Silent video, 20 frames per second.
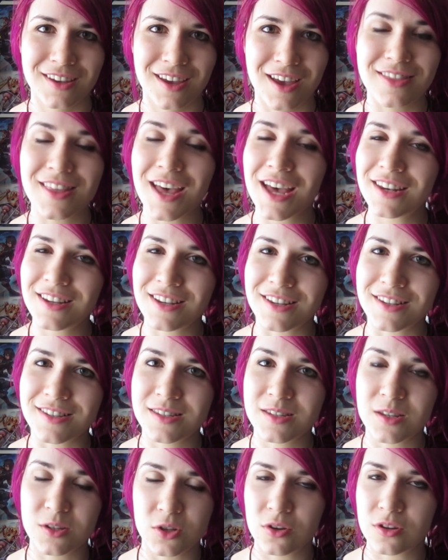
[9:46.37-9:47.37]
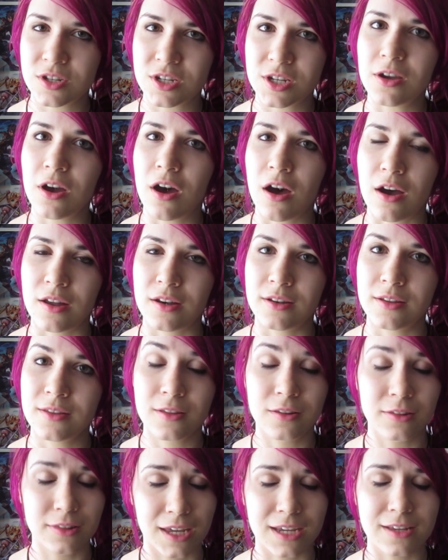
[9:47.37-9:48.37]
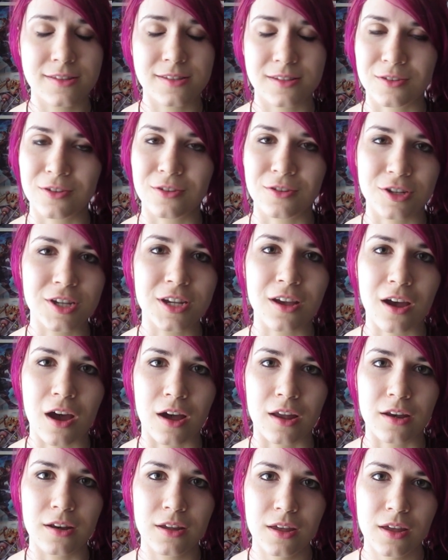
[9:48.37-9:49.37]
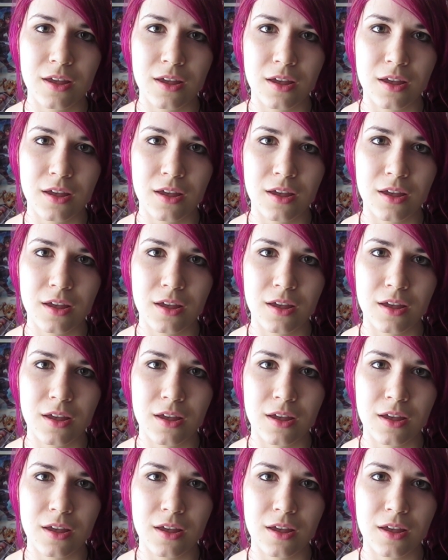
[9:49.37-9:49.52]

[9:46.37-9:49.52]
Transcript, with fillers: And that is Satoshi Kon, the late Satoshi Kon.